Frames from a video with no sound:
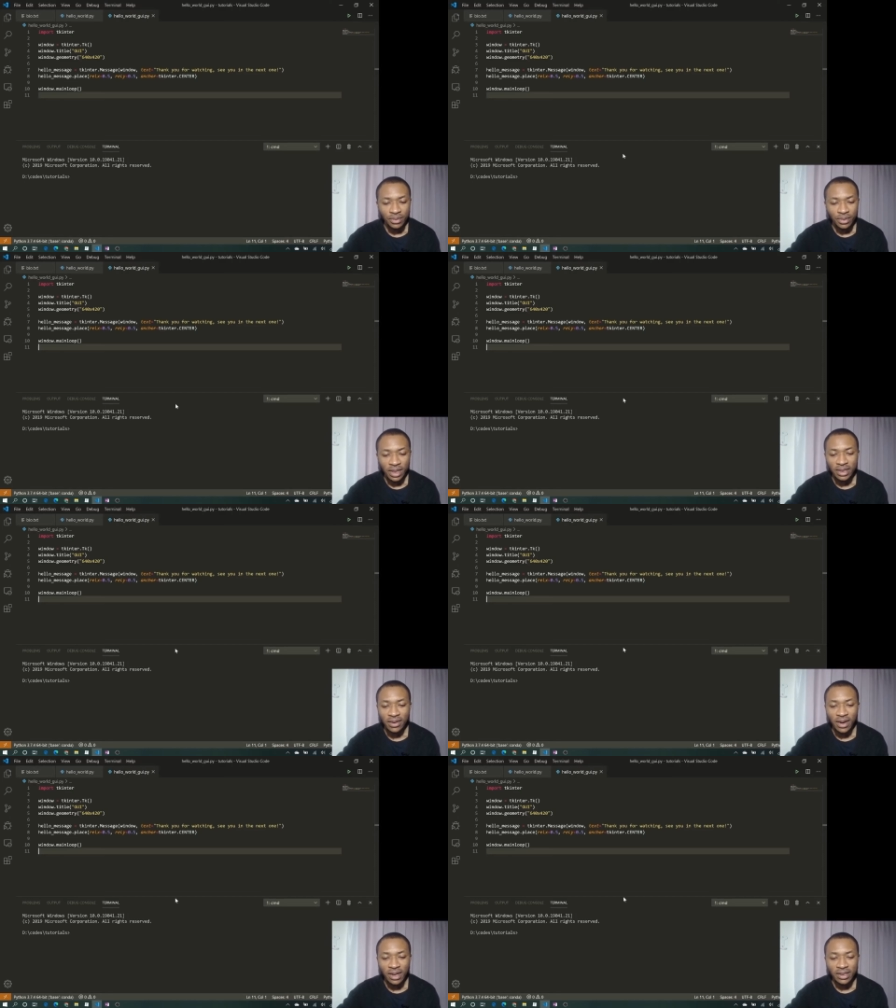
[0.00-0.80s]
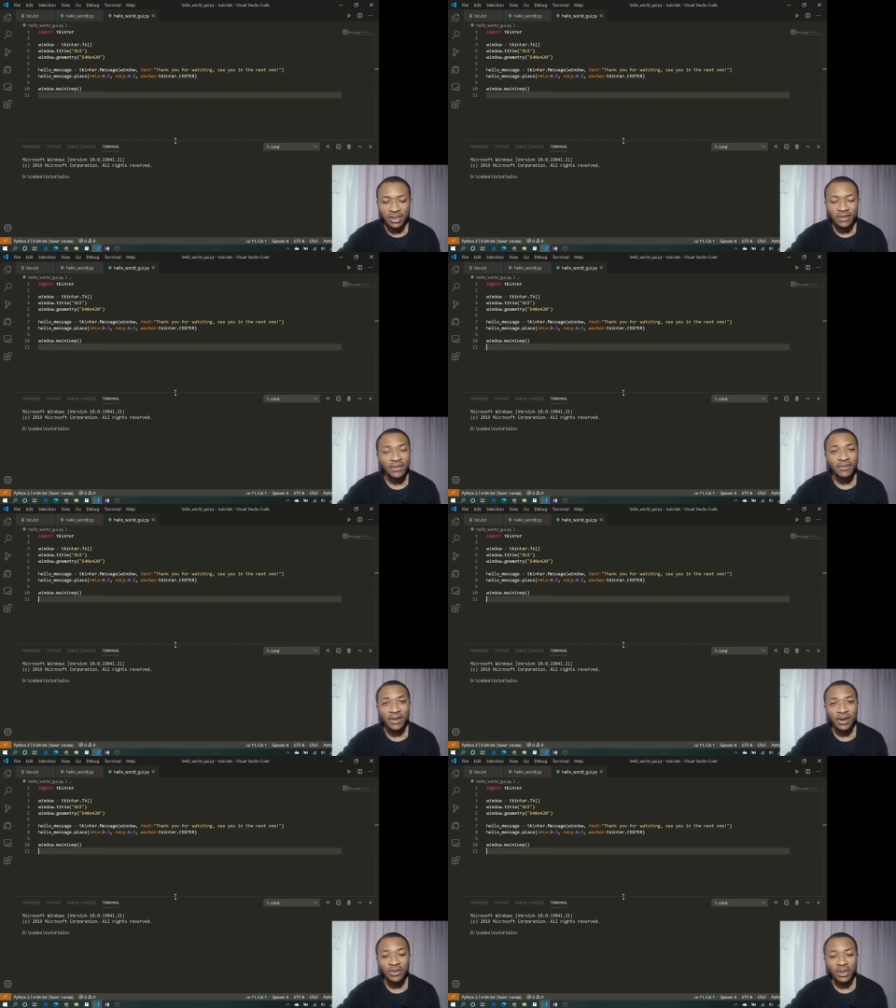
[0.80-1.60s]
interactive
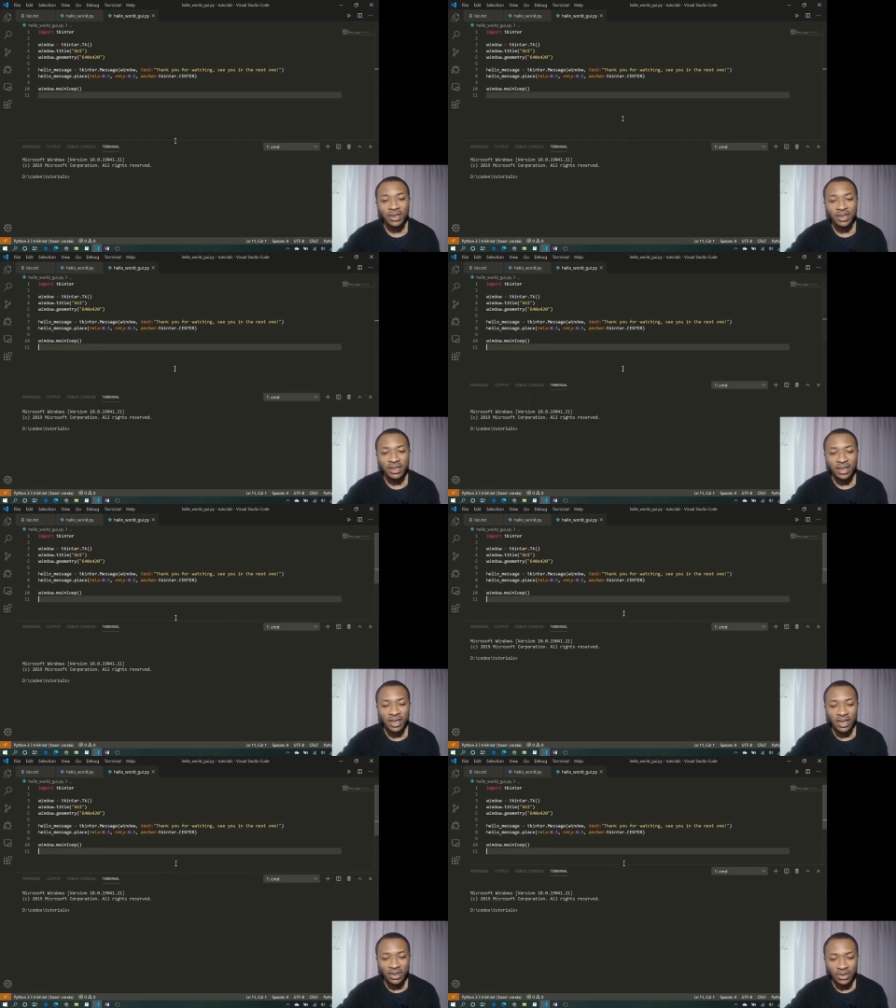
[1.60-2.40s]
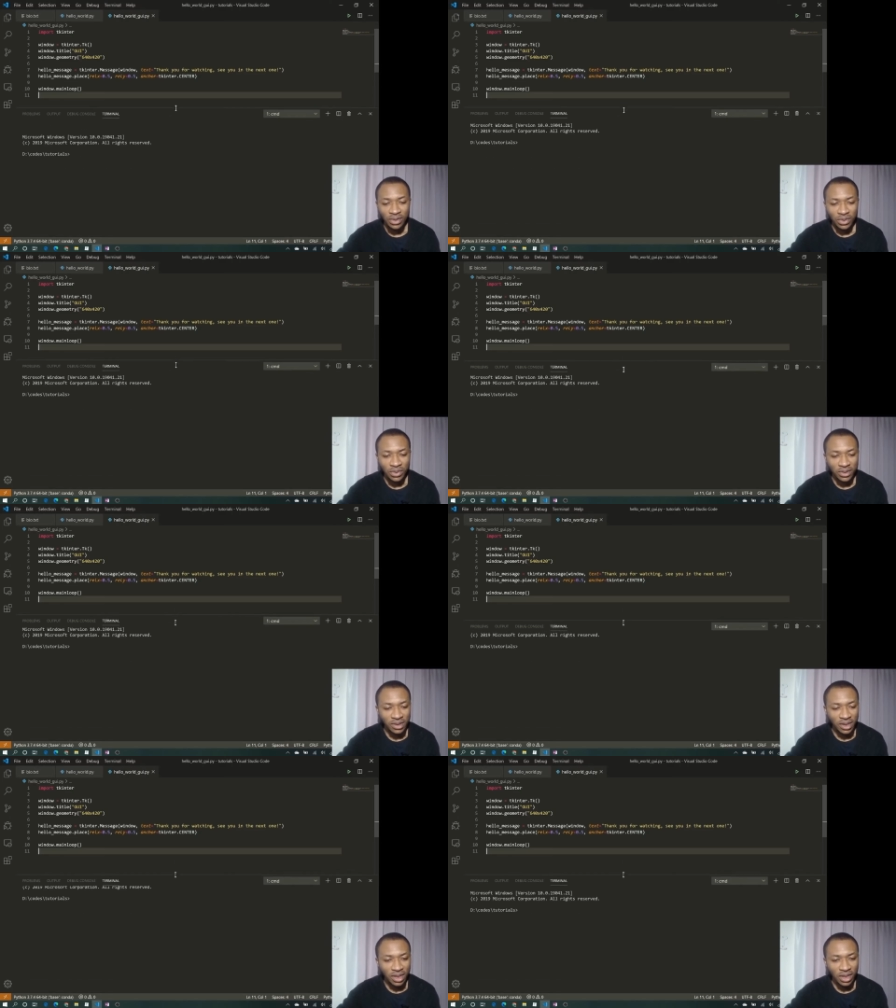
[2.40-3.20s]
environment. So you would
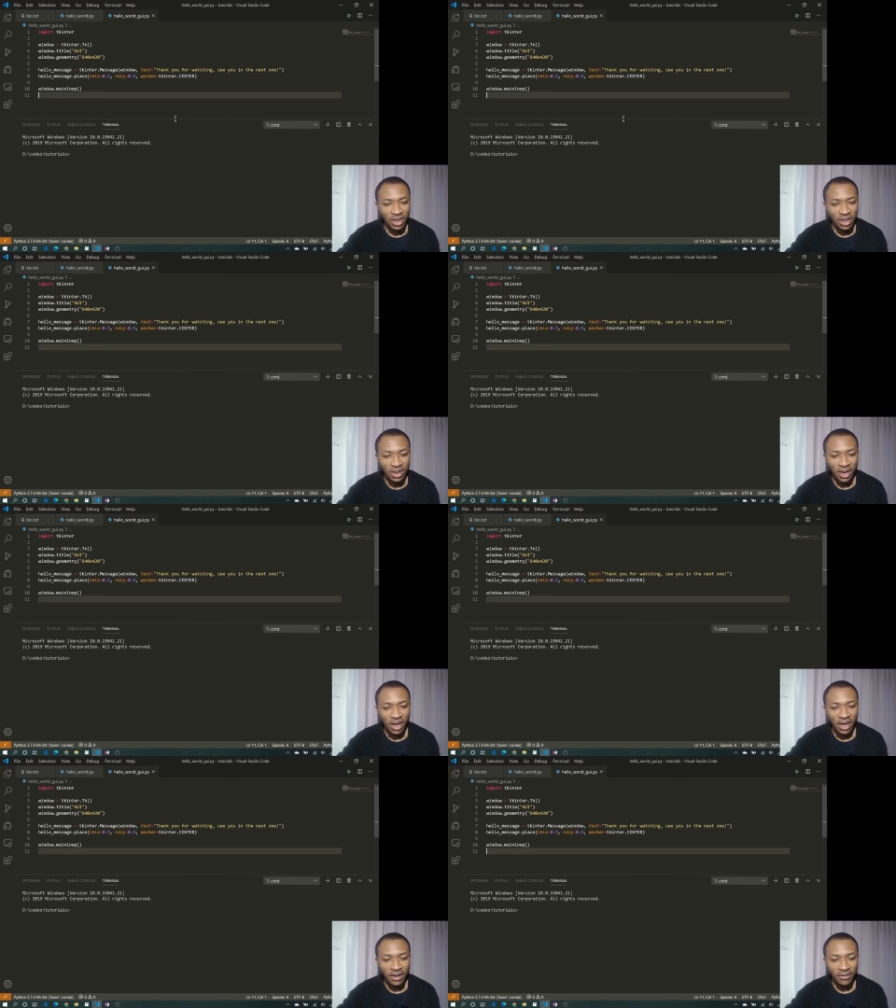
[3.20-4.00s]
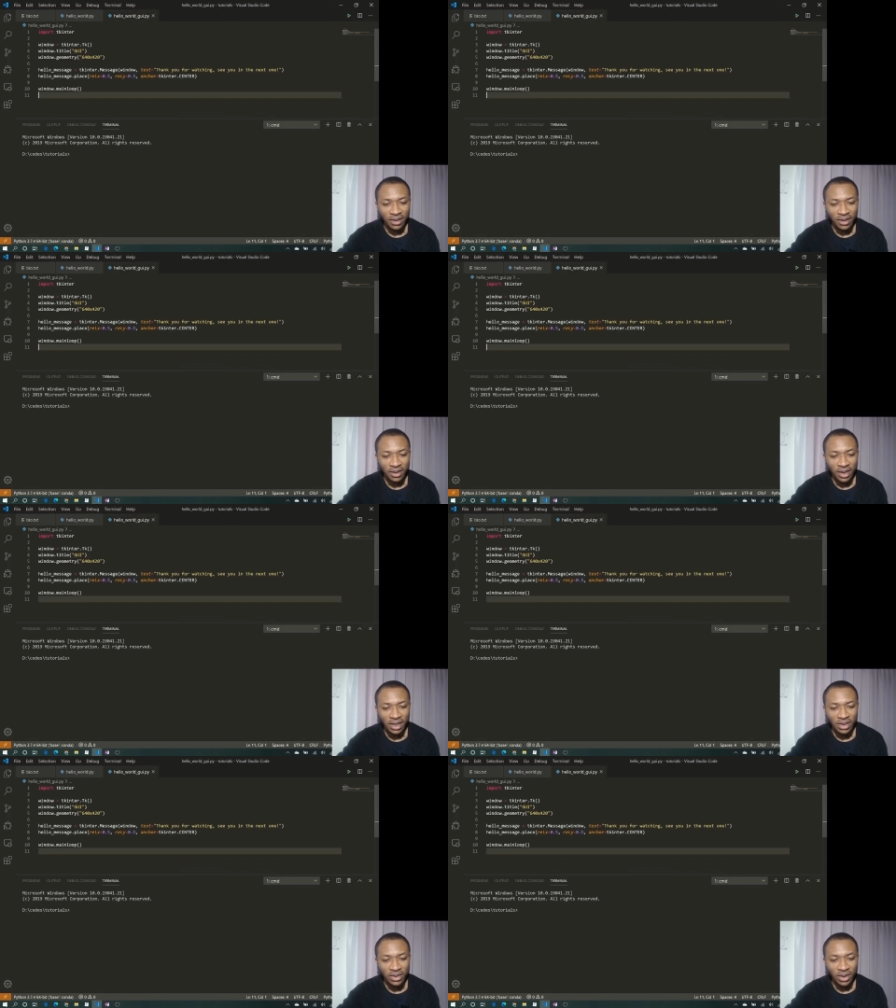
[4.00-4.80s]
see here I have the
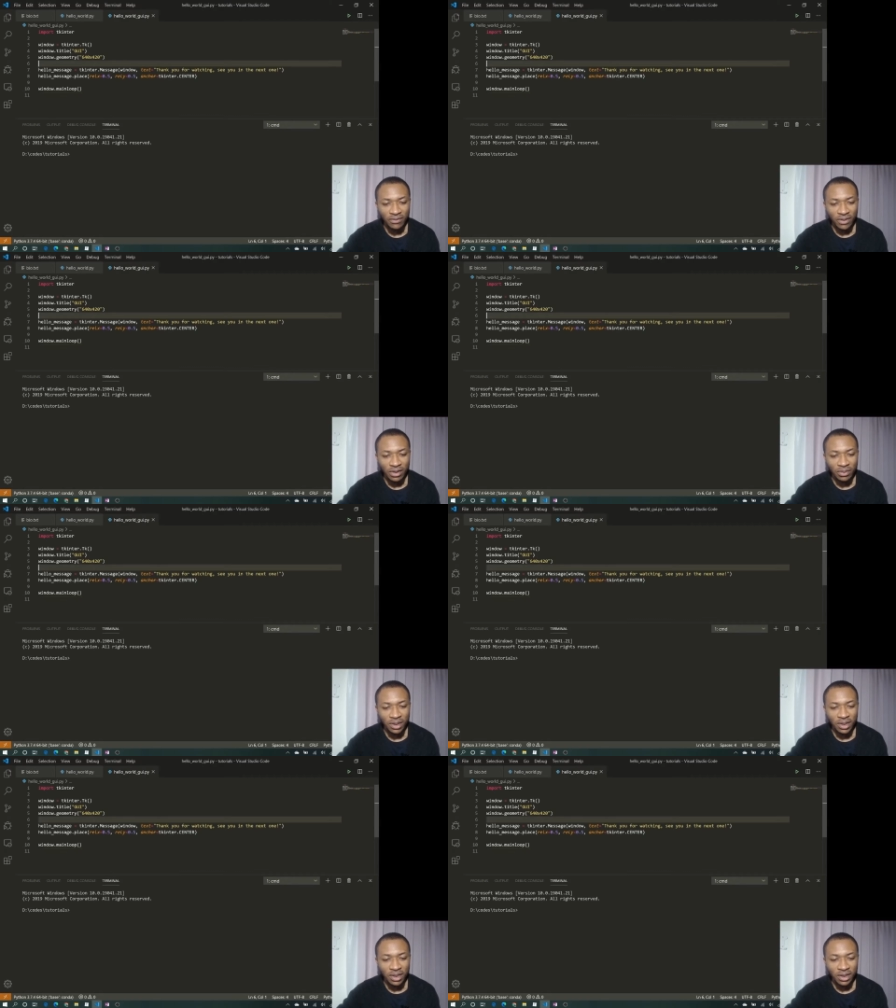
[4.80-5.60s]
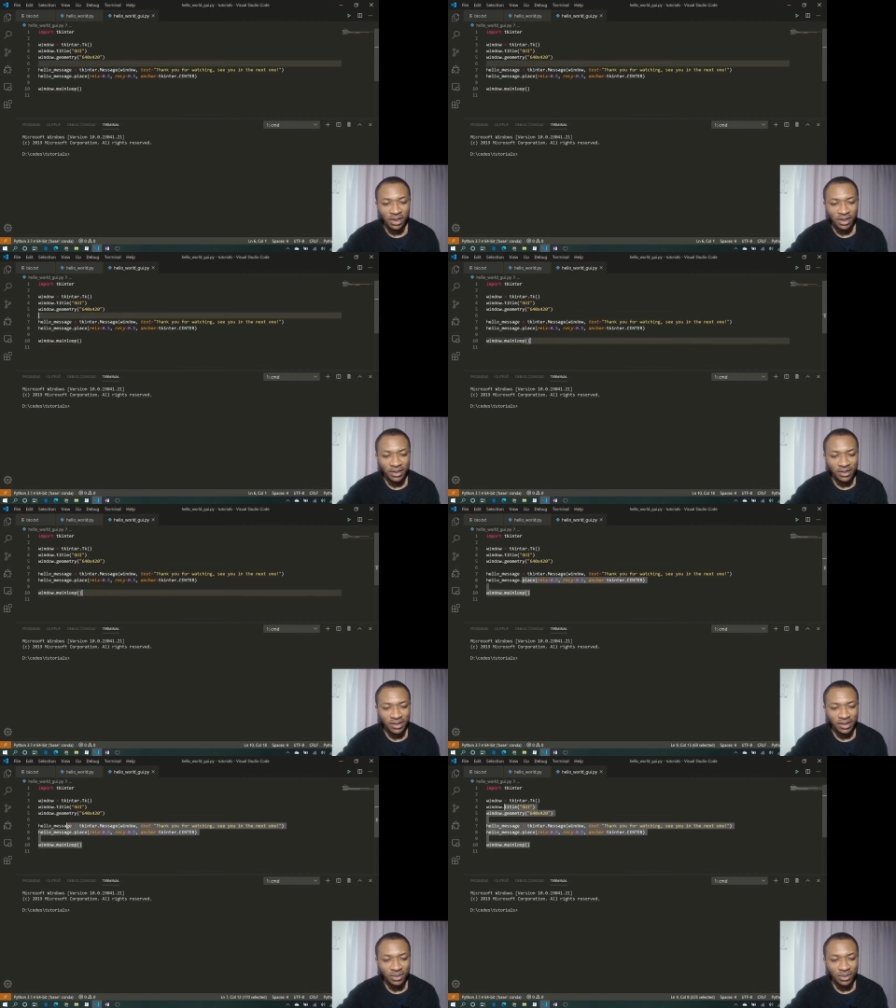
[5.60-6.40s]
editor environment here, and this is
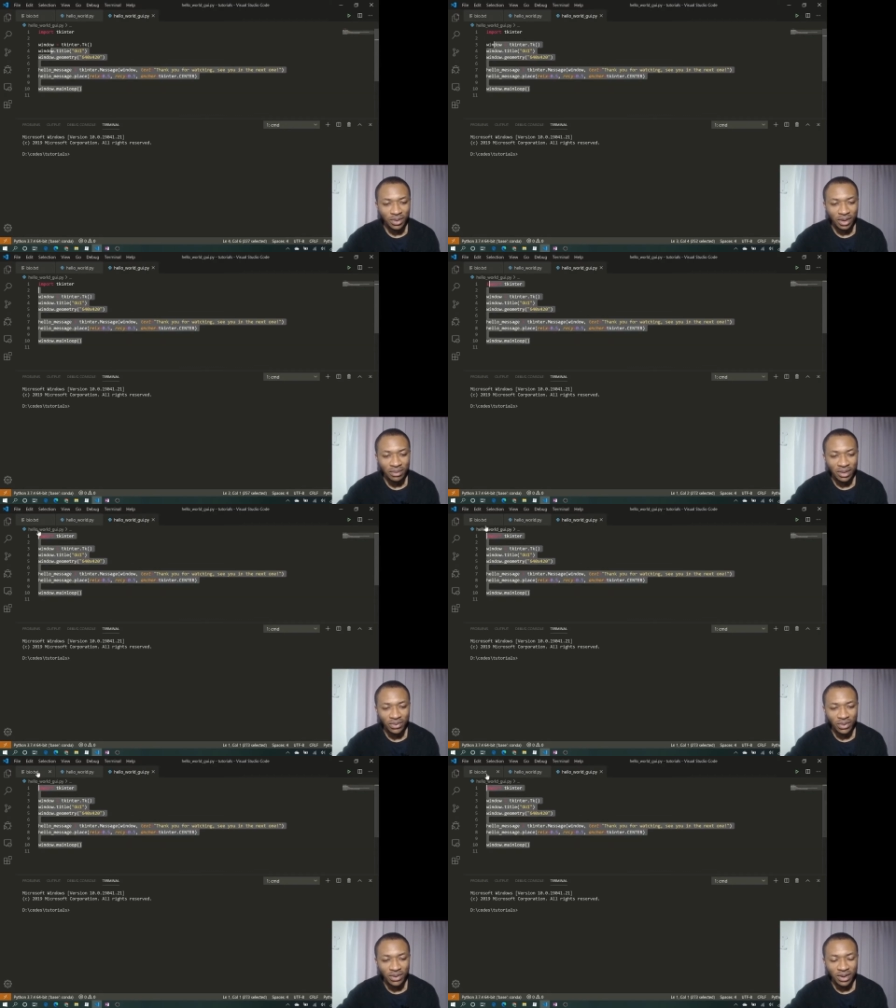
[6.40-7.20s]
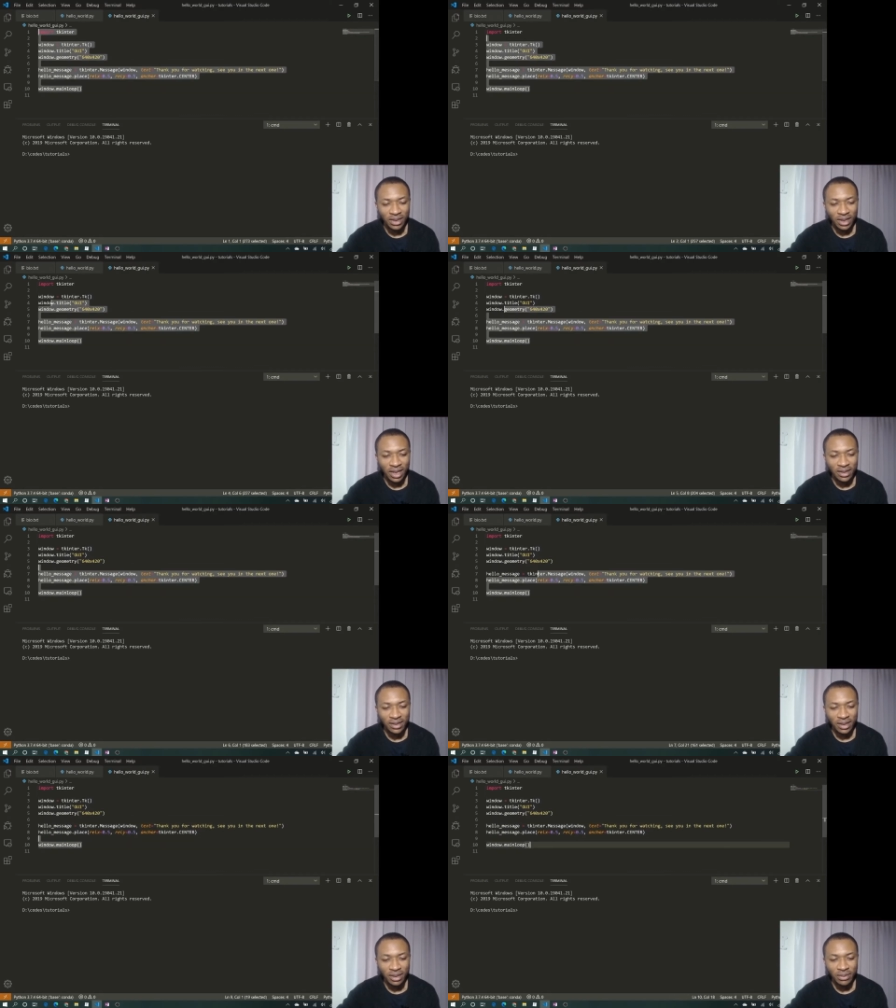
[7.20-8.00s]
the program that we ran the
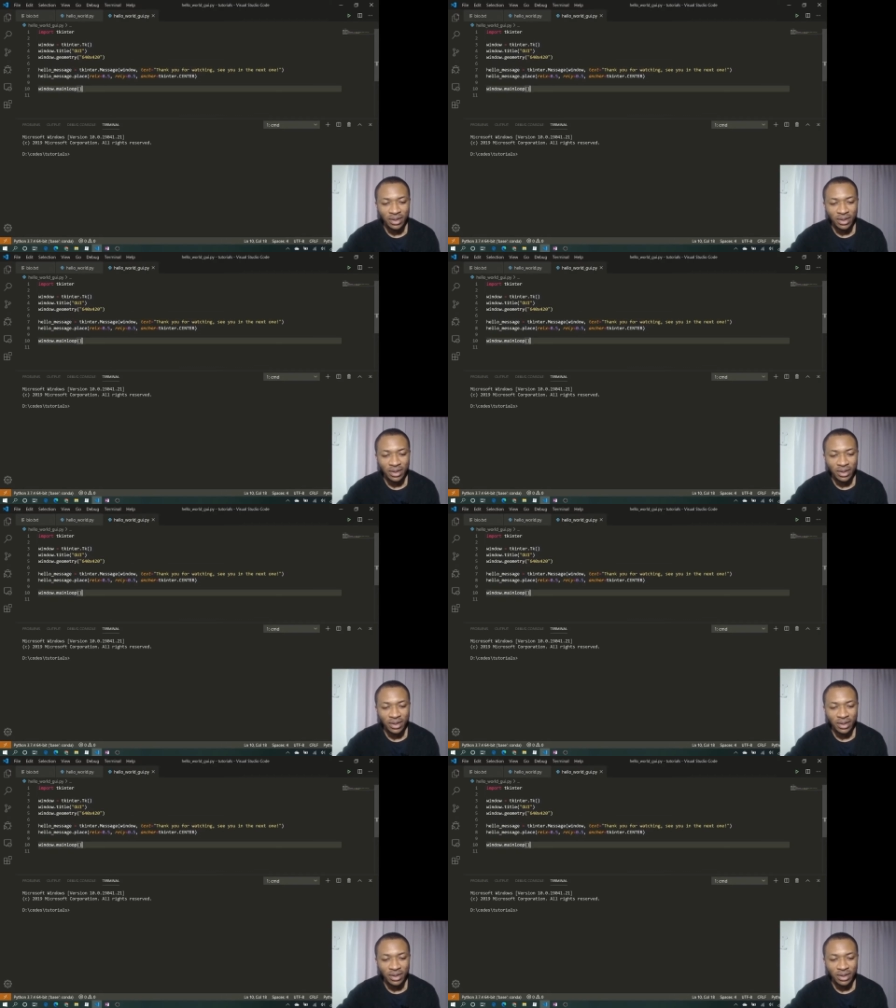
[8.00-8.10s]
last time,